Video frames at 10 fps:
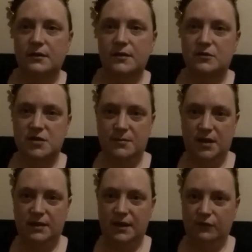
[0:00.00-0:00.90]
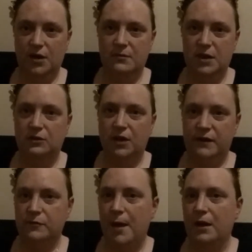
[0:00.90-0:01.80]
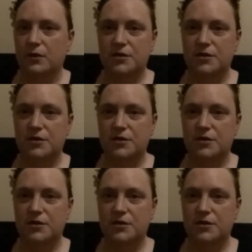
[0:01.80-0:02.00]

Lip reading: This was a big thing for him. He craved power.